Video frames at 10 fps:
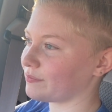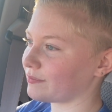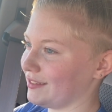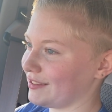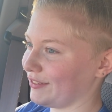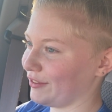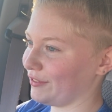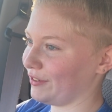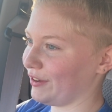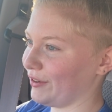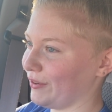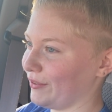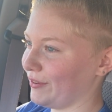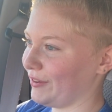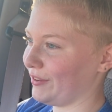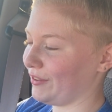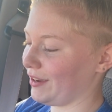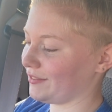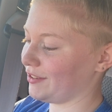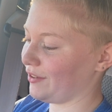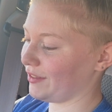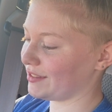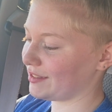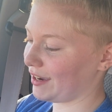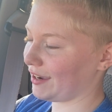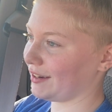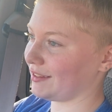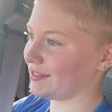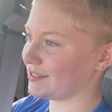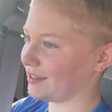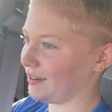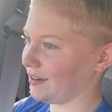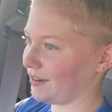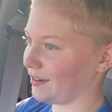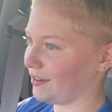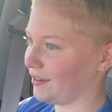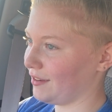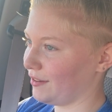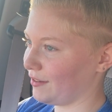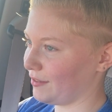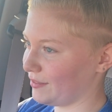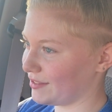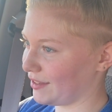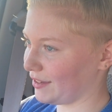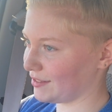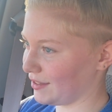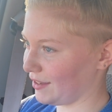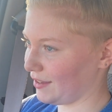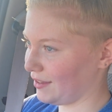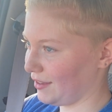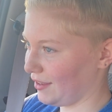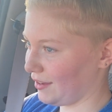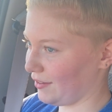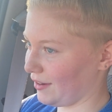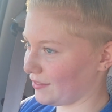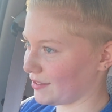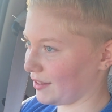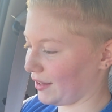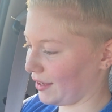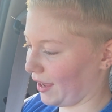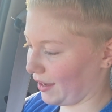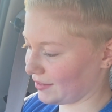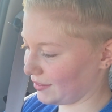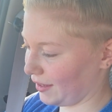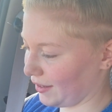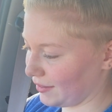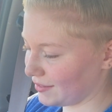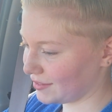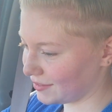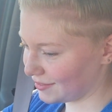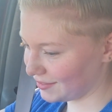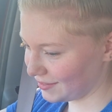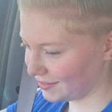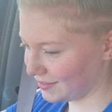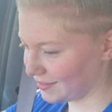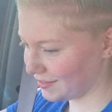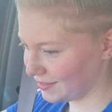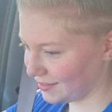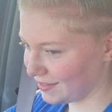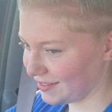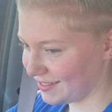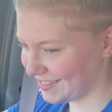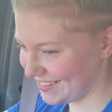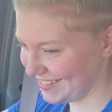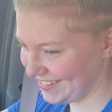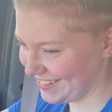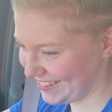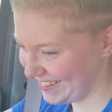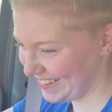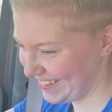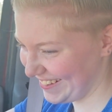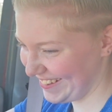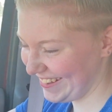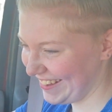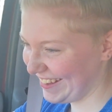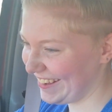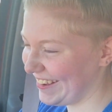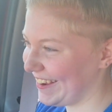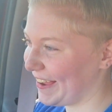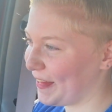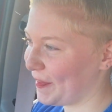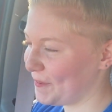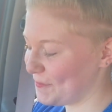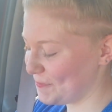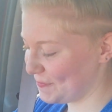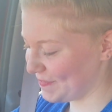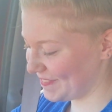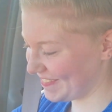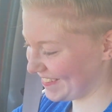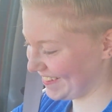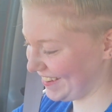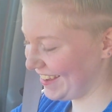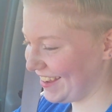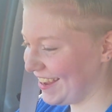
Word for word: So if you know, you have to know the title of the song, who sings it, and you have to sing like X lines. All right. And so today, the song that you knew was what?